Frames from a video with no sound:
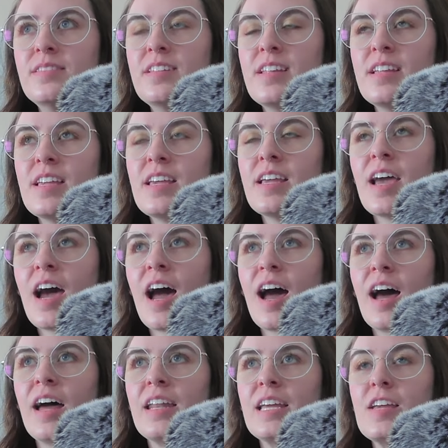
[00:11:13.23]
he
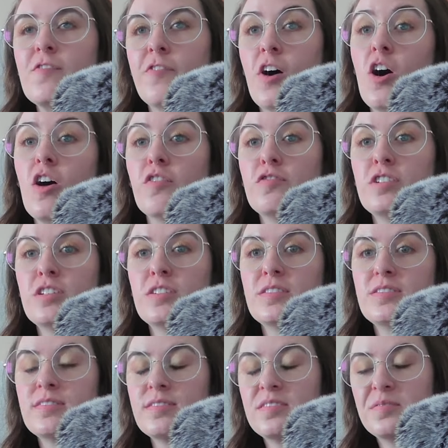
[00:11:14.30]
had evolved
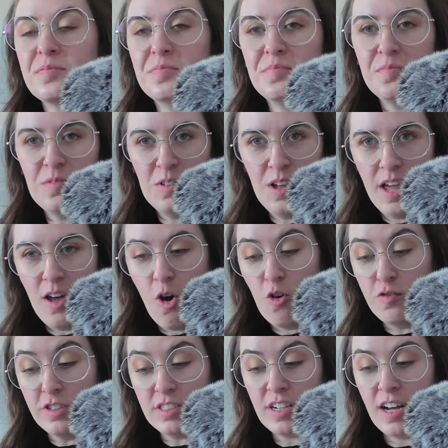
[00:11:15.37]

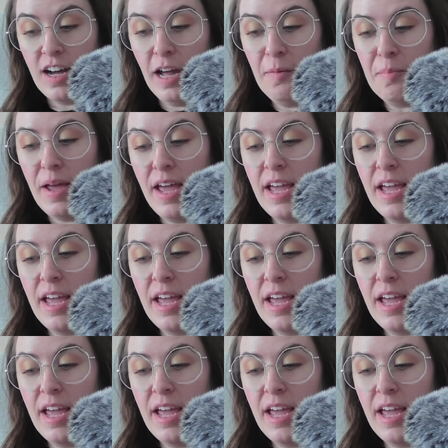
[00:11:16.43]
over time